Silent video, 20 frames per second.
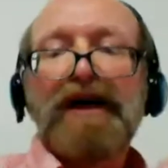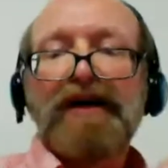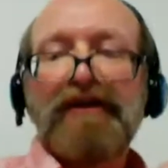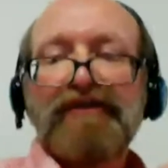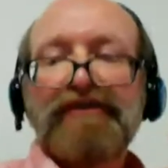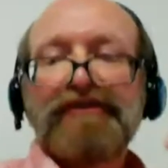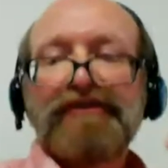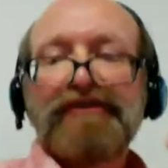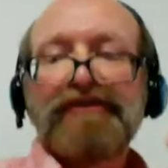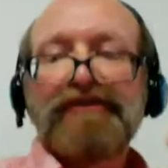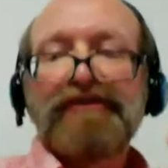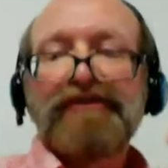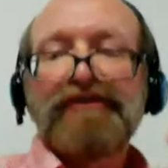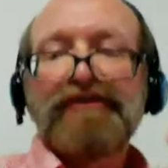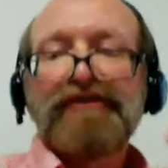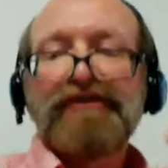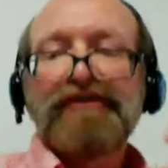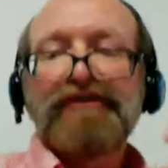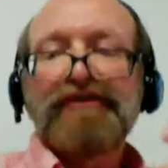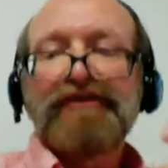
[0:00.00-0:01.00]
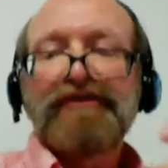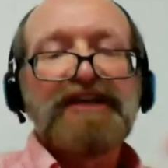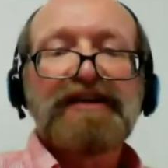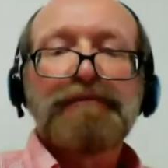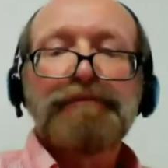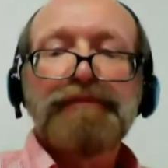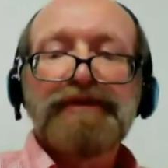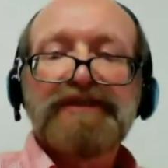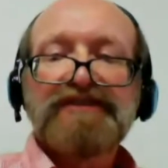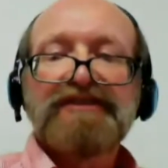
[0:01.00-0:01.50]
What about the
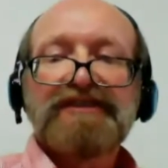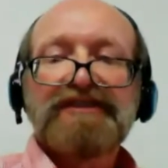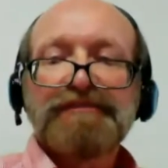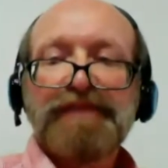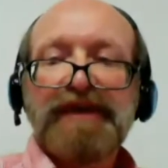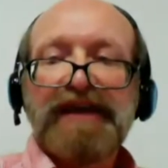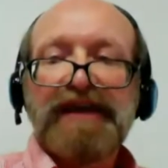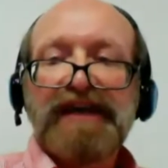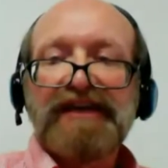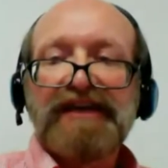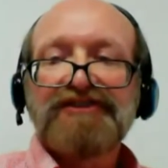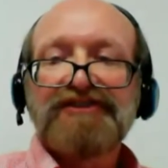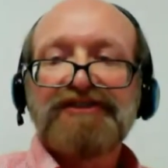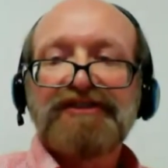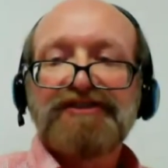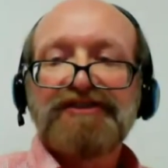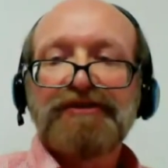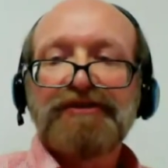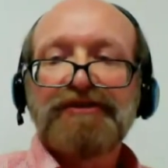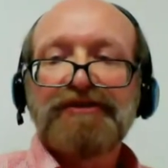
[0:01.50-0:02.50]
utilization of, say, a business page?